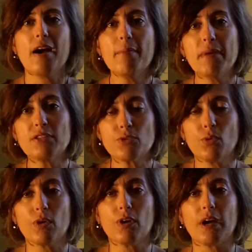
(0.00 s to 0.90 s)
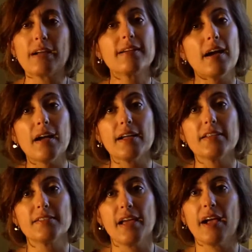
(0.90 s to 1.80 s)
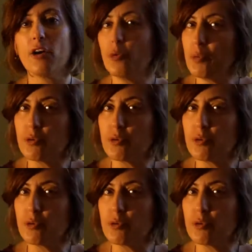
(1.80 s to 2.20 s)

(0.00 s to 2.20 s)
a mentor, a guide to help